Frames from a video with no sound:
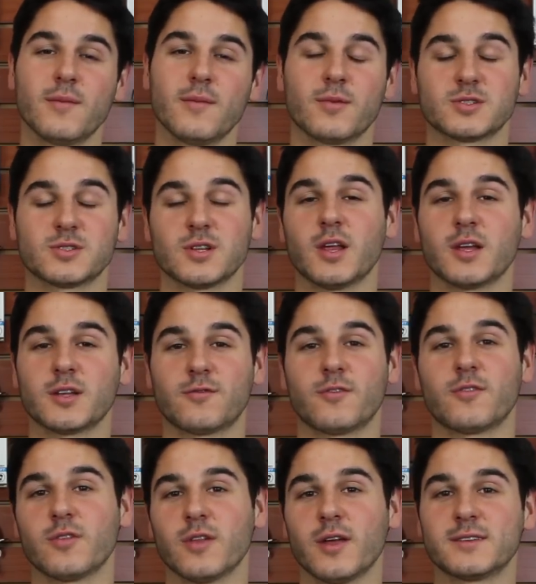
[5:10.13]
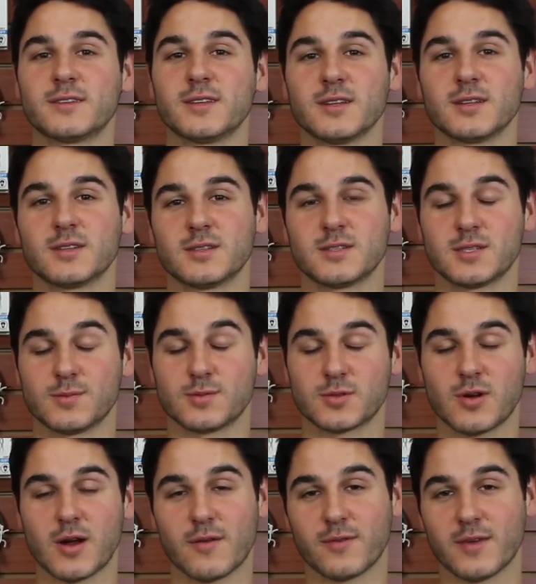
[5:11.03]
Make sure to like if you liked it,
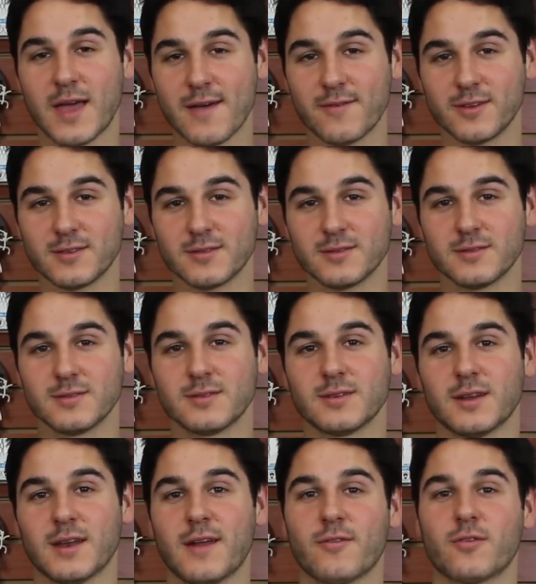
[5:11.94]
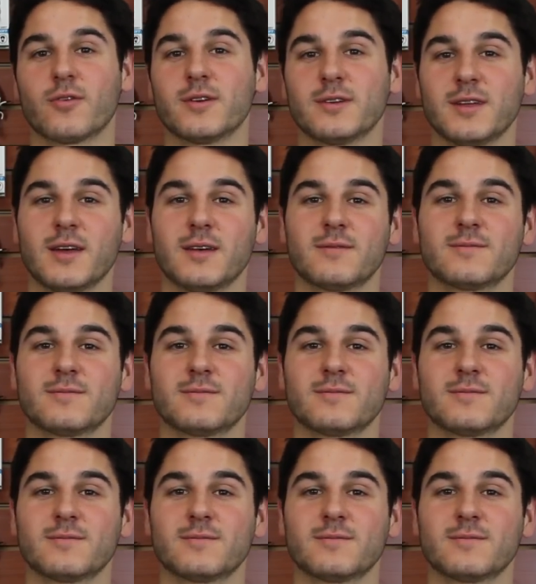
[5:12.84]
subscribe if you haven't, and have a great day.